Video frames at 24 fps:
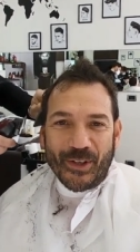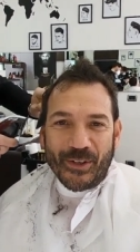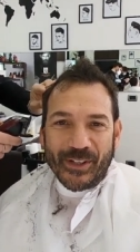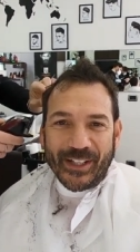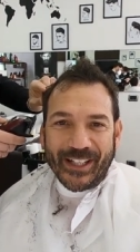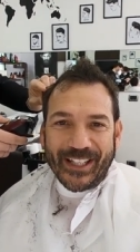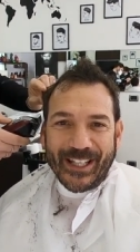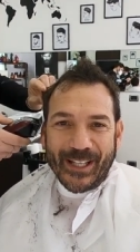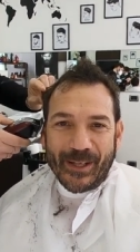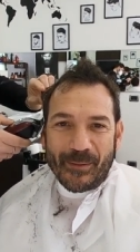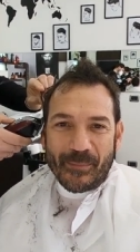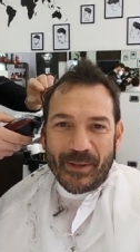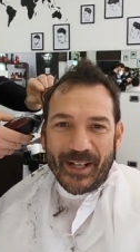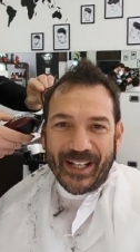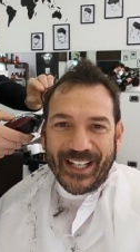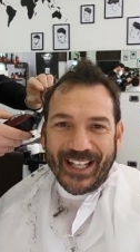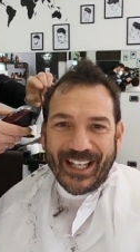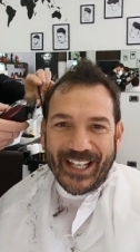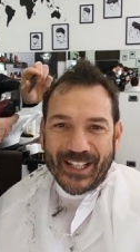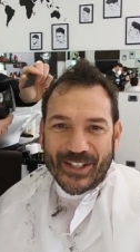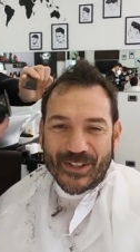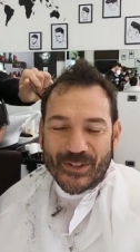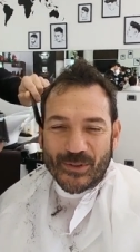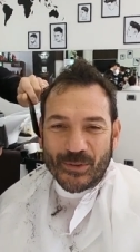go and get my
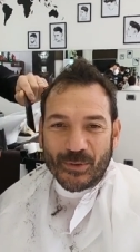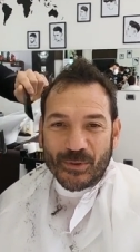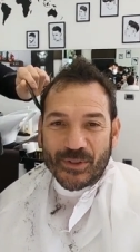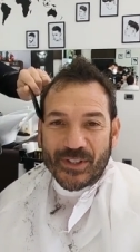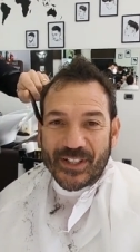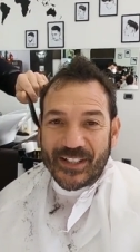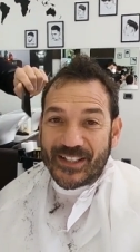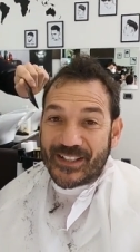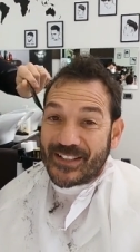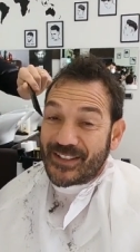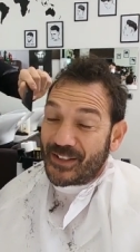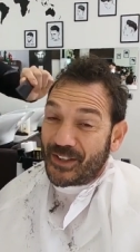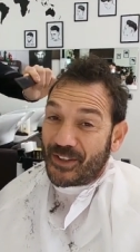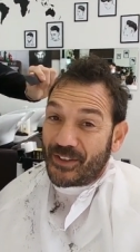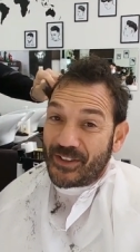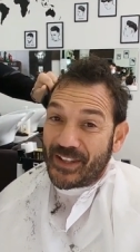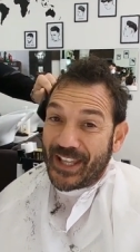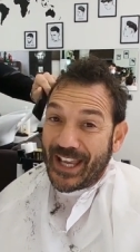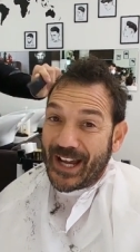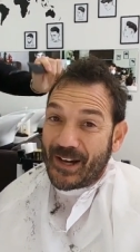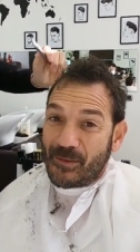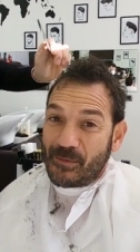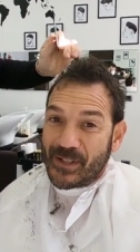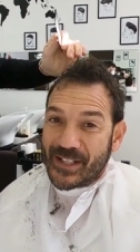hair sorted. So
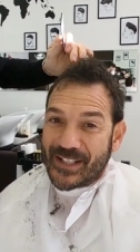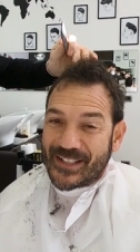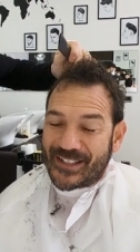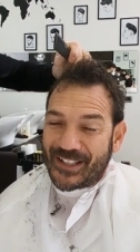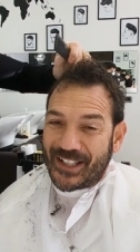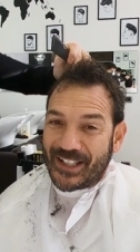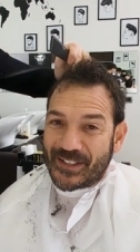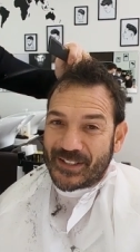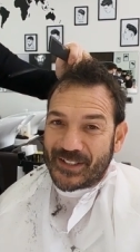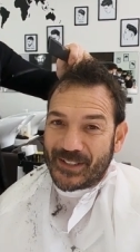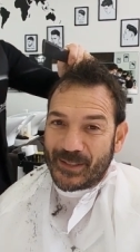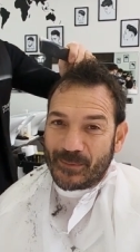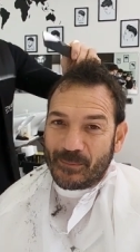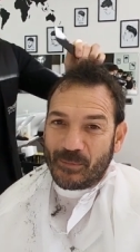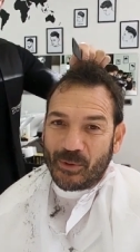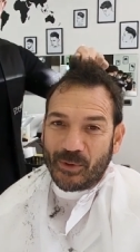now we started the